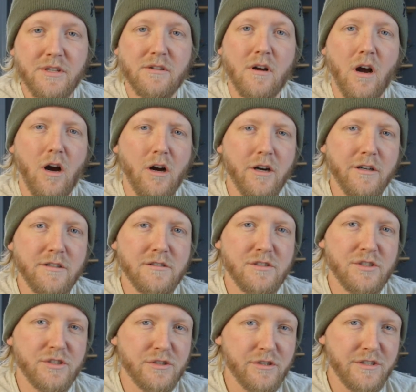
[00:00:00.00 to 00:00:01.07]
there are
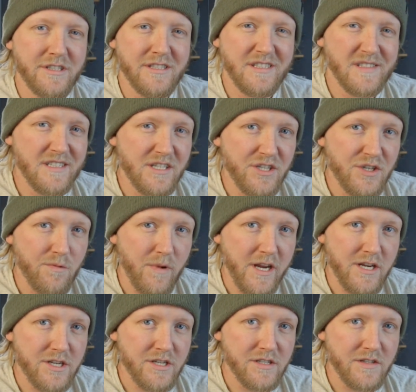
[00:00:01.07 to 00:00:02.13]
certain
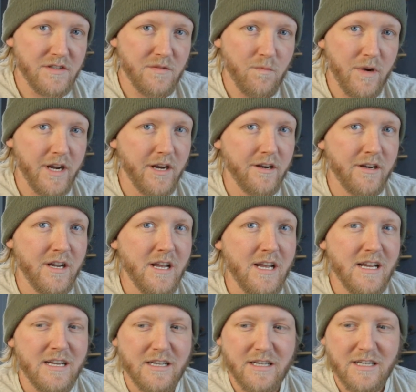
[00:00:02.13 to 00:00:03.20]
situations where
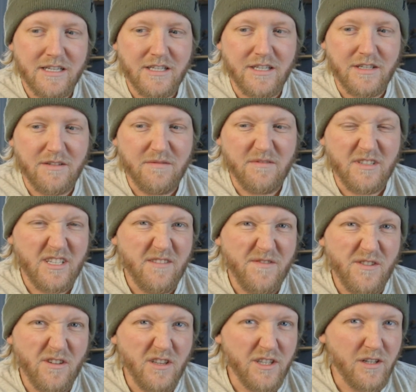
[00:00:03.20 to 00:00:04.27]
if
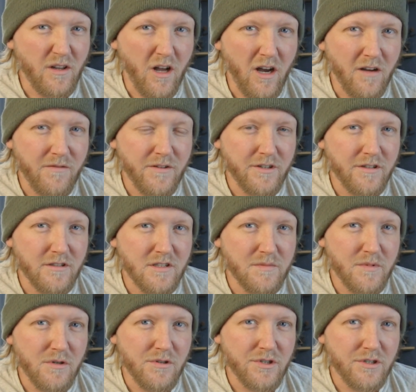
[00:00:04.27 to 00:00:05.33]
you're a little off on your
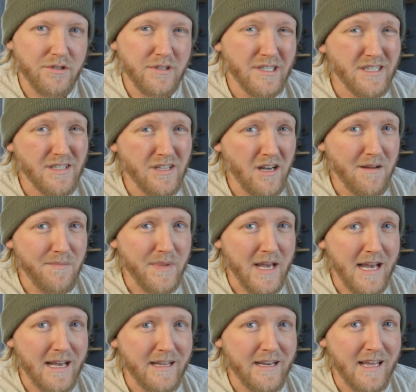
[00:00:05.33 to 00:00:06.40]
exposure, it's not
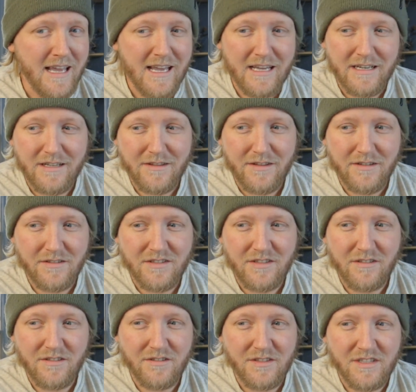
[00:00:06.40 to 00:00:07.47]
bad. And there's
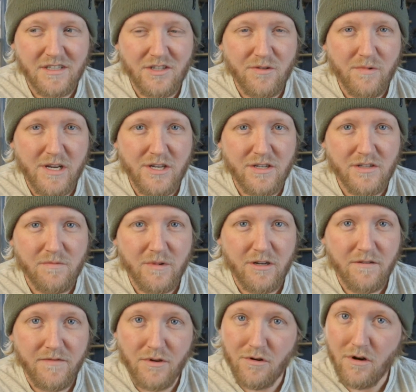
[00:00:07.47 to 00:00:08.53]
certain situations where
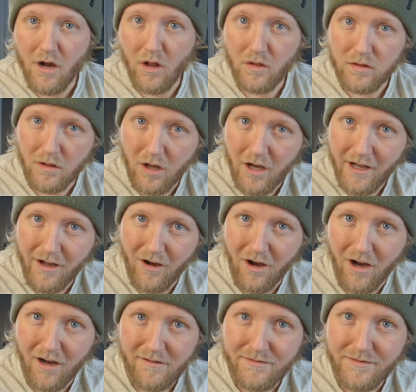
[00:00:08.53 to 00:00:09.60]
if you're a lot
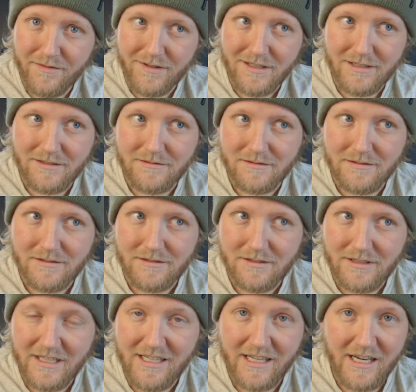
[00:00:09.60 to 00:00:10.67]
off,
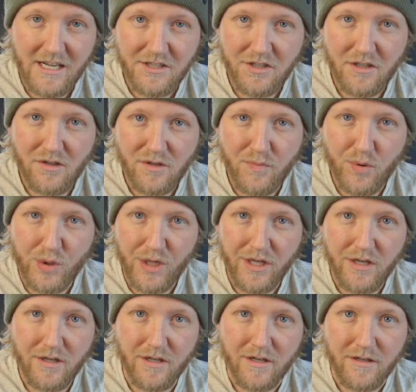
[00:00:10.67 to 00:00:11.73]
it can actually look pretty
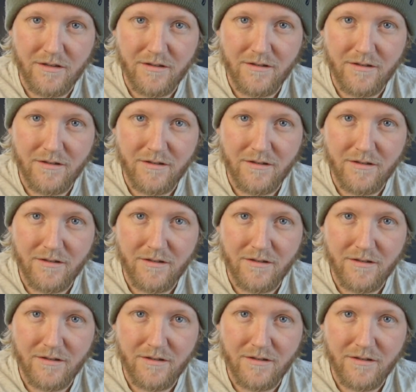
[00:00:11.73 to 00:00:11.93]
good.